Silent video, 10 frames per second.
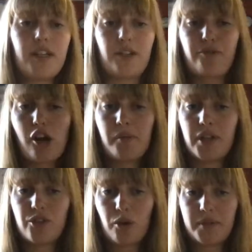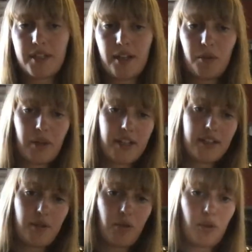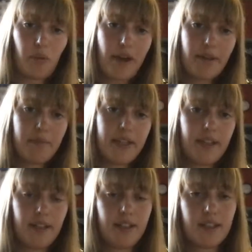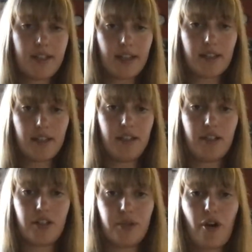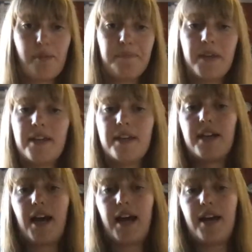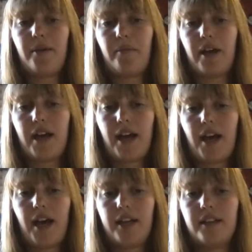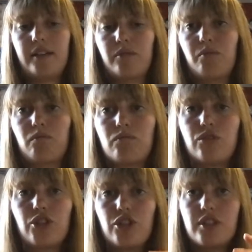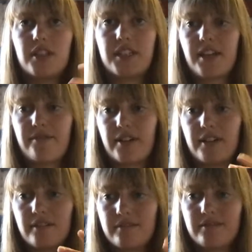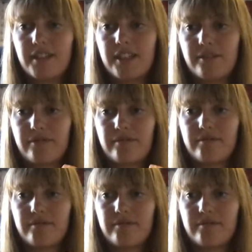The farmer in Tom and Tubble brings down all the wet peat, he just digs it near his farm, and due to the different kind of